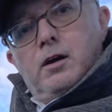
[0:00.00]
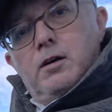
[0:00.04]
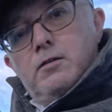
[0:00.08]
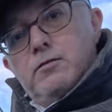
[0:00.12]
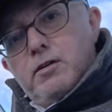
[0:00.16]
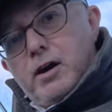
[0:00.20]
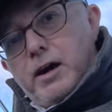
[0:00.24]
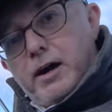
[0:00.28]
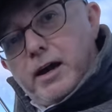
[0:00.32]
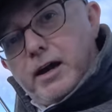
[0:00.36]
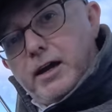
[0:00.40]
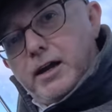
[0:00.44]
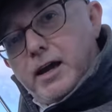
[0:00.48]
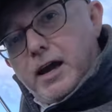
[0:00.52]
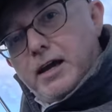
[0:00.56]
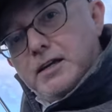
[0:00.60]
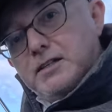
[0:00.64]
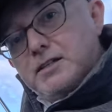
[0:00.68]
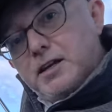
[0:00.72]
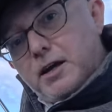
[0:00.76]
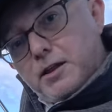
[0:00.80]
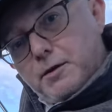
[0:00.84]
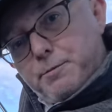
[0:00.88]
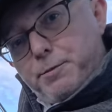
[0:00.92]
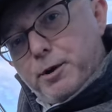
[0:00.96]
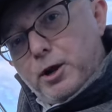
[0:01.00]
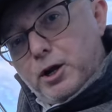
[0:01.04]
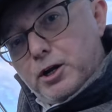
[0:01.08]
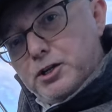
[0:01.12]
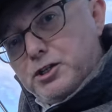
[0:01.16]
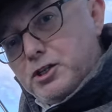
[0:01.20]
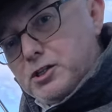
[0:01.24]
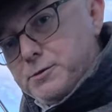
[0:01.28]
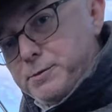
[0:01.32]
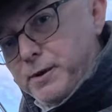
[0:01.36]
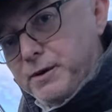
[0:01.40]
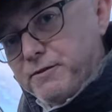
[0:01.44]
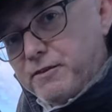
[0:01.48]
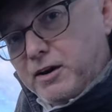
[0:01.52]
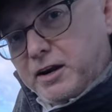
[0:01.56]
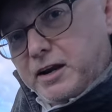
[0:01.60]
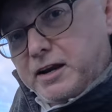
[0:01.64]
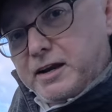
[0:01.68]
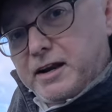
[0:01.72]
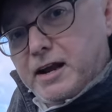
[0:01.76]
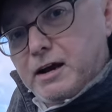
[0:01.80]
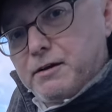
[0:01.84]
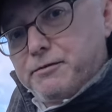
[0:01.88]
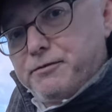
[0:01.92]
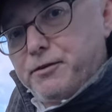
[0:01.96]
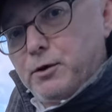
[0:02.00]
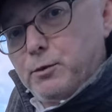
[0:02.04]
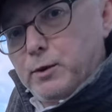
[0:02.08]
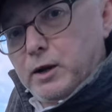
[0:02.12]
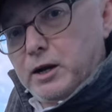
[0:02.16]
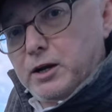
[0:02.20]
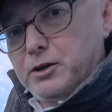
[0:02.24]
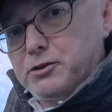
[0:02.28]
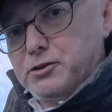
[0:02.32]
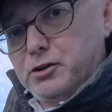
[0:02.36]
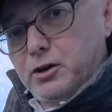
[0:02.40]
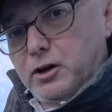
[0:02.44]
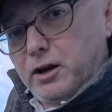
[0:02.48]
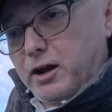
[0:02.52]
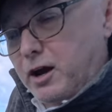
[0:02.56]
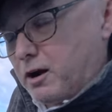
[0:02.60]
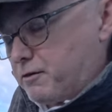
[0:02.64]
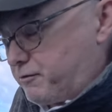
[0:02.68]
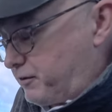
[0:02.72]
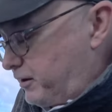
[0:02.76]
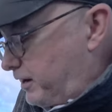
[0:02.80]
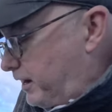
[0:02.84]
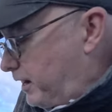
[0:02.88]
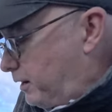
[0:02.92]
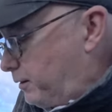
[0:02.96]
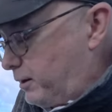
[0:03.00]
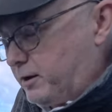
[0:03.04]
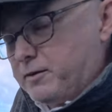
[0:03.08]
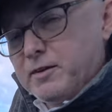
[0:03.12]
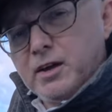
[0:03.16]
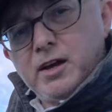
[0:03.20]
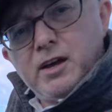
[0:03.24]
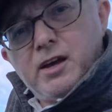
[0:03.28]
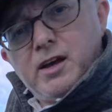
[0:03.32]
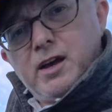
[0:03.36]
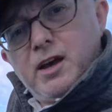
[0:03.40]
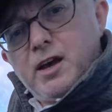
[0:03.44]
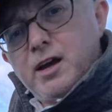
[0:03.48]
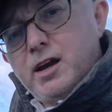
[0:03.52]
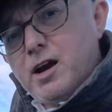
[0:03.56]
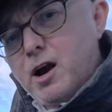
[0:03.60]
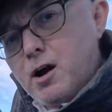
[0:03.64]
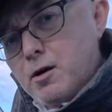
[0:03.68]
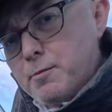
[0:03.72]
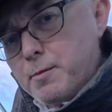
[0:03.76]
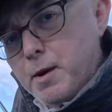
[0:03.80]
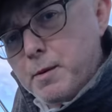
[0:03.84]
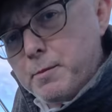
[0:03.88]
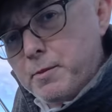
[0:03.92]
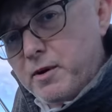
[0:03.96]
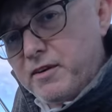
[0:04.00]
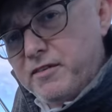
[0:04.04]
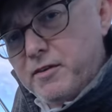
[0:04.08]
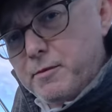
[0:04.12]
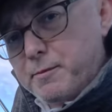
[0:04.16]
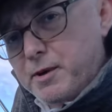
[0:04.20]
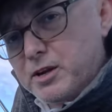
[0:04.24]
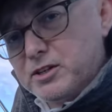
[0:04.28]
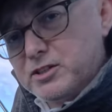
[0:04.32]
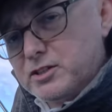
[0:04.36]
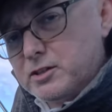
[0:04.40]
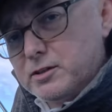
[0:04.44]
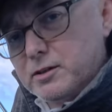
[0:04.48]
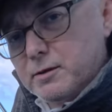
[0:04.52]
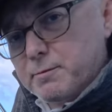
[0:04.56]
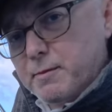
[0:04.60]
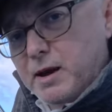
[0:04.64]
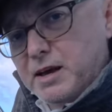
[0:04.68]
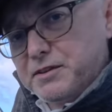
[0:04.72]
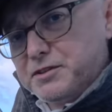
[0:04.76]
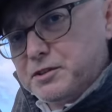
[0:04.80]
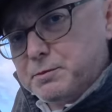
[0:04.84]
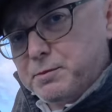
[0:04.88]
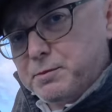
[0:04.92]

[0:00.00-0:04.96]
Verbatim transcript: Right, okay, so the polish has been running now for well and truly over an hour. Can't remember if I mentioned the maths